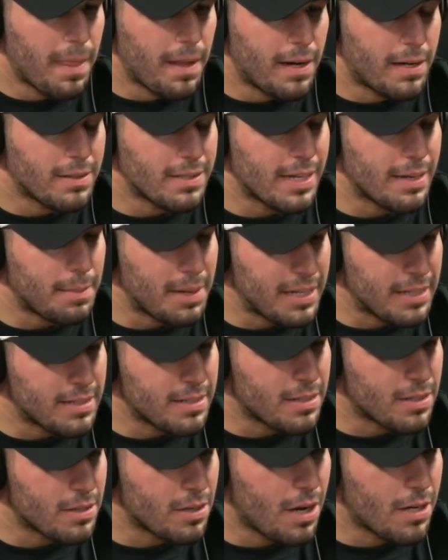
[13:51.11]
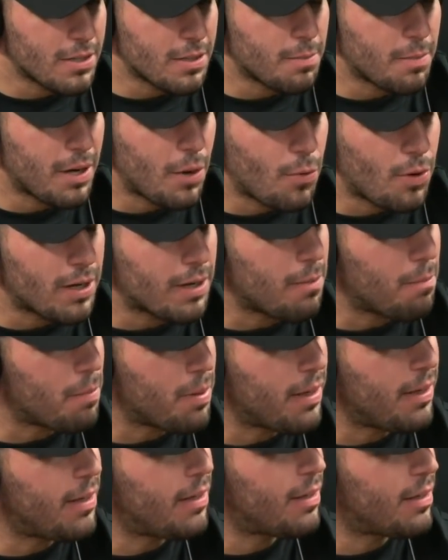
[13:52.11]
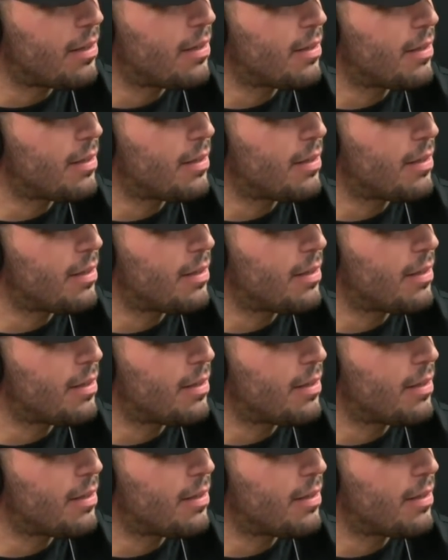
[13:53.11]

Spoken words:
And I was like, man, this is awesome, but I want to compete.